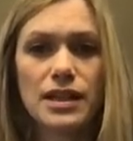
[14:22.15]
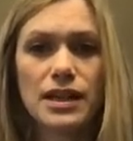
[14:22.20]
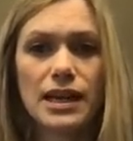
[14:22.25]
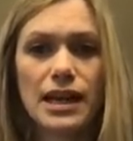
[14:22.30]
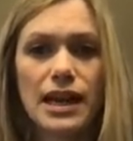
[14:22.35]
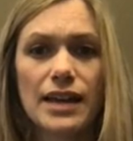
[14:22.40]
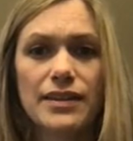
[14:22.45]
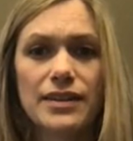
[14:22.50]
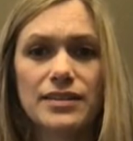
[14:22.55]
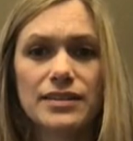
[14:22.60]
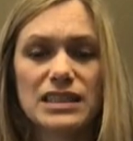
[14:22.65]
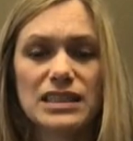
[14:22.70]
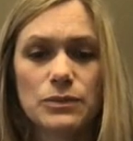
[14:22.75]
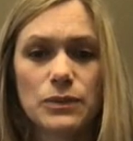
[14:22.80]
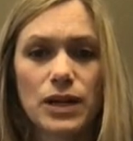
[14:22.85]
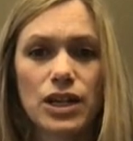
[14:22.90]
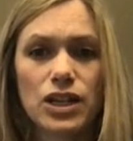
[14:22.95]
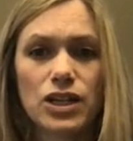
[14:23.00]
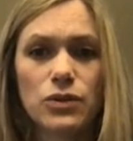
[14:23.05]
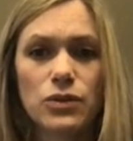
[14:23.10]
And this is
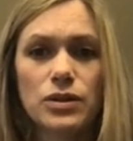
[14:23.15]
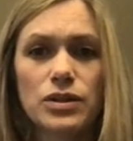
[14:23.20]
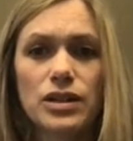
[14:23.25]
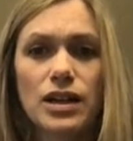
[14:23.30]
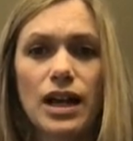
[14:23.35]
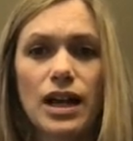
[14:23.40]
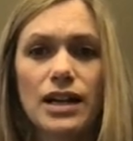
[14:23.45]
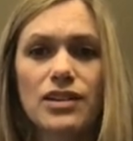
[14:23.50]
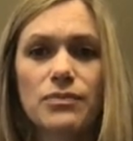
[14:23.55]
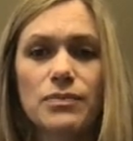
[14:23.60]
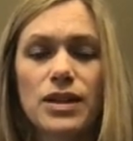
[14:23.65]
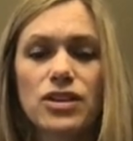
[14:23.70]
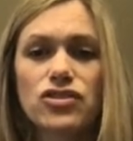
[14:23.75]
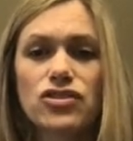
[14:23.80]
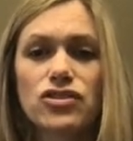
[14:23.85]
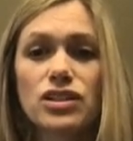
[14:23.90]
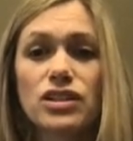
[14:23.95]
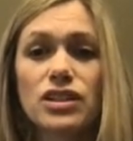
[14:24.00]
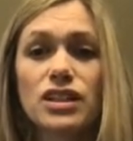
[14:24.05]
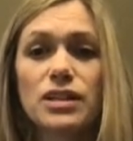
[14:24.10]
where you would kind of
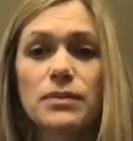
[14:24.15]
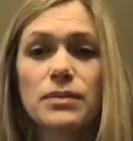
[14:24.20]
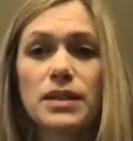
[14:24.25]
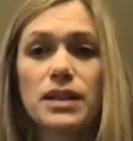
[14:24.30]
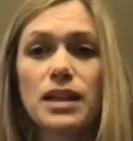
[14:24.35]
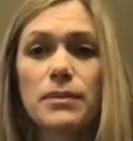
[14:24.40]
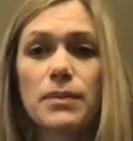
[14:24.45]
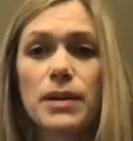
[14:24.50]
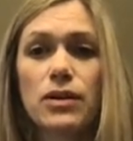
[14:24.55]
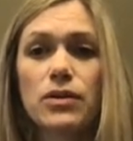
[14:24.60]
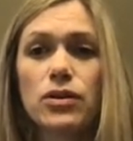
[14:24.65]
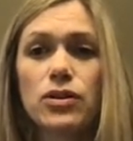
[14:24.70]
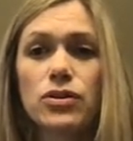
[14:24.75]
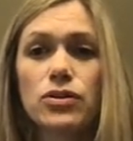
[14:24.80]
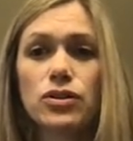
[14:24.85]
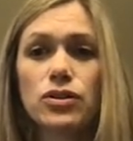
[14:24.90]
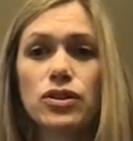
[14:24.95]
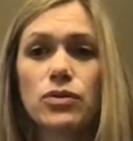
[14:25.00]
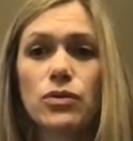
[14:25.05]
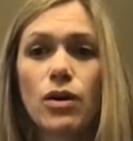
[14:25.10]
mention a little bit about who
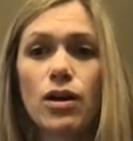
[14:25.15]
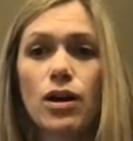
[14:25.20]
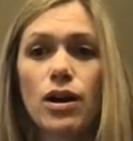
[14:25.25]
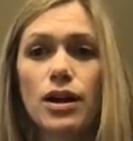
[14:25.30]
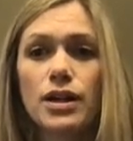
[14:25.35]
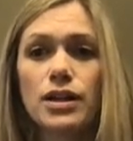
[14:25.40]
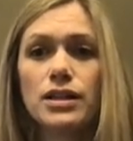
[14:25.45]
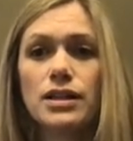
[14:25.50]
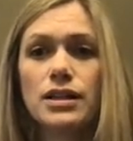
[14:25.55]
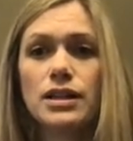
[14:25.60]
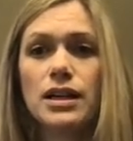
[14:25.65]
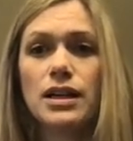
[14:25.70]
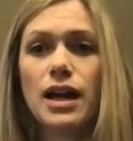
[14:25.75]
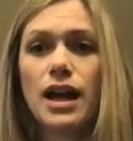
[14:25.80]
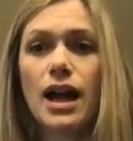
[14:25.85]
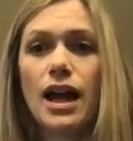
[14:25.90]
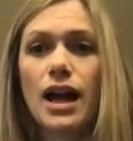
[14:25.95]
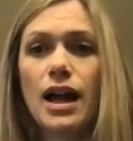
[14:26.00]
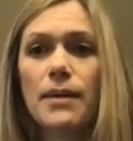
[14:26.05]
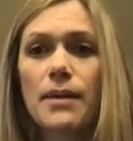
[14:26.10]
you are,
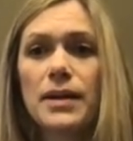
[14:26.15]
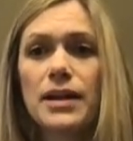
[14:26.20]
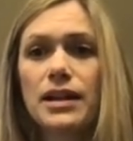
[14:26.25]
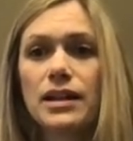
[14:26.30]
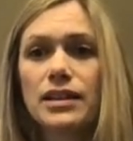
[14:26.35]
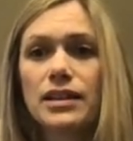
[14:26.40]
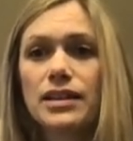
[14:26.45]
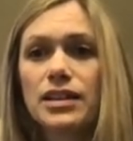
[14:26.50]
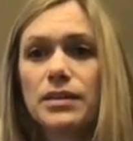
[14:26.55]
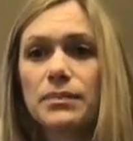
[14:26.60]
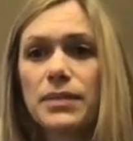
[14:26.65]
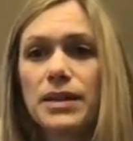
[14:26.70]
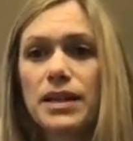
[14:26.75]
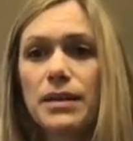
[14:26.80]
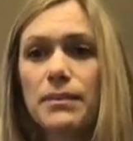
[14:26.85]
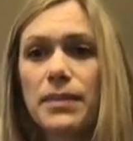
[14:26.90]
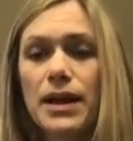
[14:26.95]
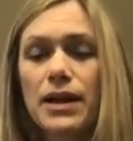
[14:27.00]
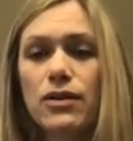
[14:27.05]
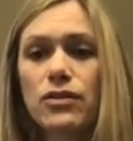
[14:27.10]
and a little bit
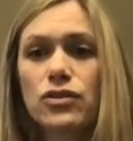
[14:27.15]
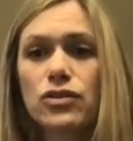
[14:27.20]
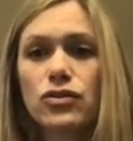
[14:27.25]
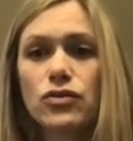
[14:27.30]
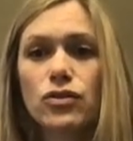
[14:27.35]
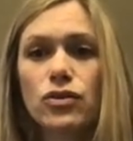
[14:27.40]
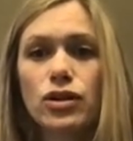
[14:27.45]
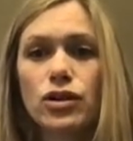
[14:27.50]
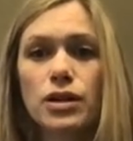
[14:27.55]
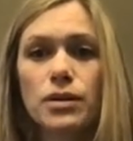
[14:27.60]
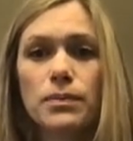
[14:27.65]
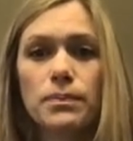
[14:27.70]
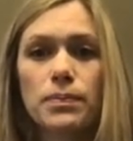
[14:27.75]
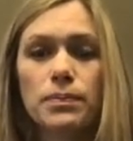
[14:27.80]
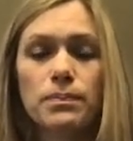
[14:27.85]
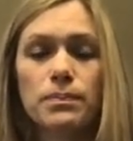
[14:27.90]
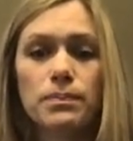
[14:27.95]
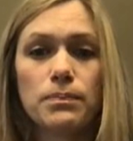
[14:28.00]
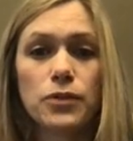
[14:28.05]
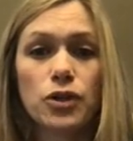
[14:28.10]
about your
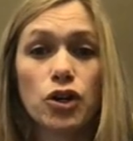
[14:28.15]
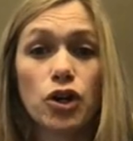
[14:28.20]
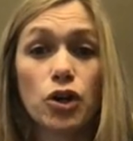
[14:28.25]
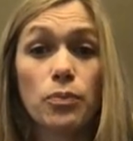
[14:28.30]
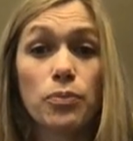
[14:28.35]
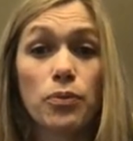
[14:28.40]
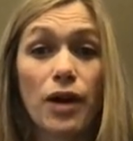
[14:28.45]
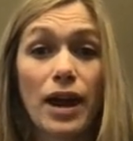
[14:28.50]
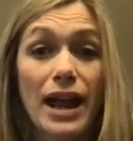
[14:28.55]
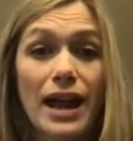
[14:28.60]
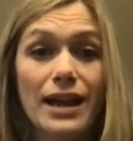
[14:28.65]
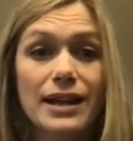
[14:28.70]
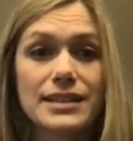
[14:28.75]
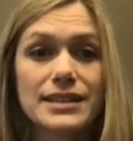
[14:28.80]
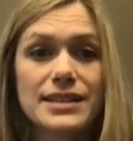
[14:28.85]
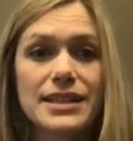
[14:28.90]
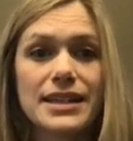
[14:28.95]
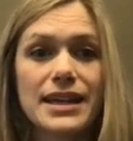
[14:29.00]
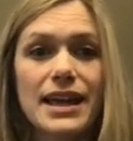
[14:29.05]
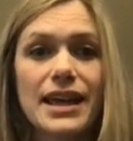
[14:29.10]

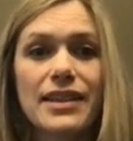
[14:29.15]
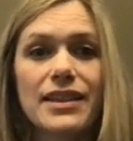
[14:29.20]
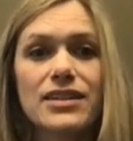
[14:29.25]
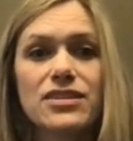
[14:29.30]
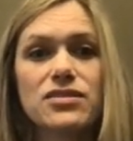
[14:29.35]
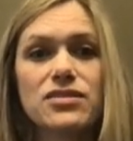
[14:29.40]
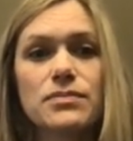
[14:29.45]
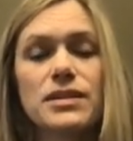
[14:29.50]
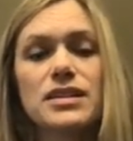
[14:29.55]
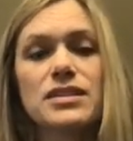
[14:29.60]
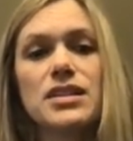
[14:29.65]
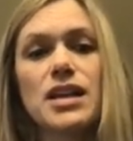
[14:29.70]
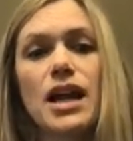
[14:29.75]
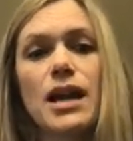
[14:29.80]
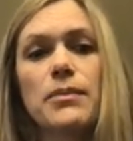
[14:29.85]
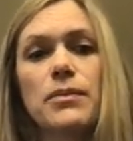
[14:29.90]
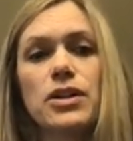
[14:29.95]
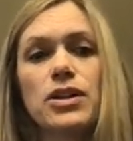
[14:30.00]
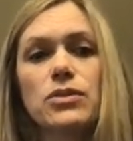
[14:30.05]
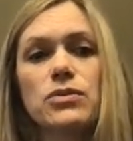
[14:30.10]
brand. This would be the
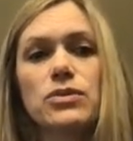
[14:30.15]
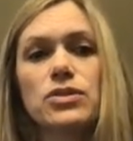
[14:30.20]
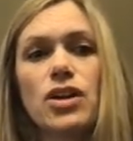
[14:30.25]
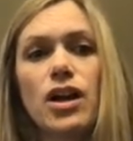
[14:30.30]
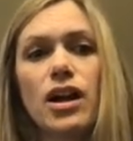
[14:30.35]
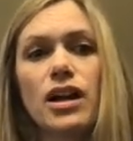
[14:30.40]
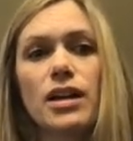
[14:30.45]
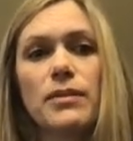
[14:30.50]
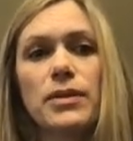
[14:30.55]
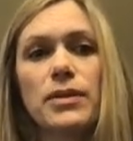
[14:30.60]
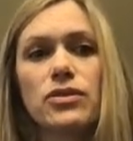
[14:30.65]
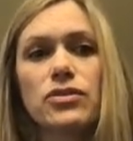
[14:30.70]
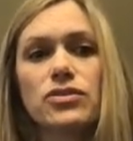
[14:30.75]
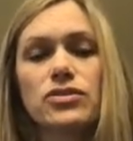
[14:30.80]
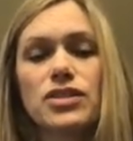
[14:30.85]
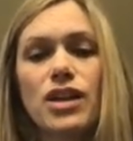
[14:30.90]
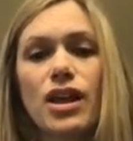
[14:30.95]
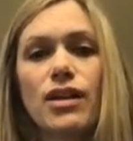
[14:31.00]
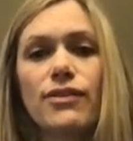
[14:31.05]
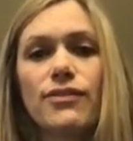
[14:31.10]
time where you would talk about
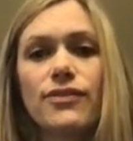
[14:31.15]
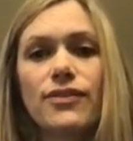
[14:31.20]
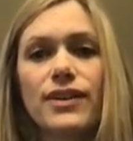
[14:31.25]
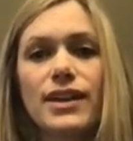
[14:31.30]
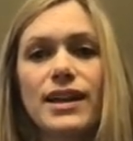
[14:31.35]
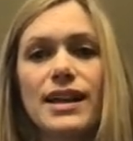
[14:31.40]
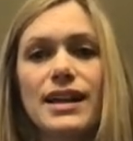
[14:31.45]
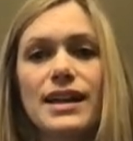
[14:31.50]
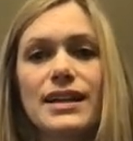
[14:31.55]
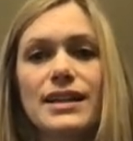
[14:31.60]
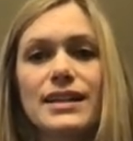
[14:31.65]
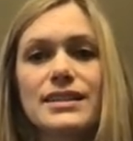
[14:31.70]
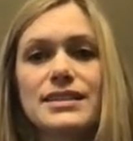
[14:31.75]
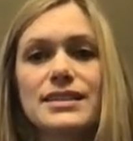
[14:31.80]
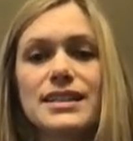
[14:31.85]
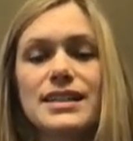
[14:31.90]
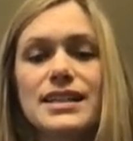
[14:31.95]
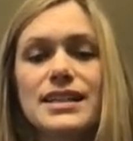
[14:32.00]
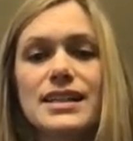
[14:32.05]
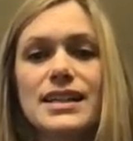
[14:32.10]
yourself
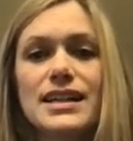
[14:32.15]
and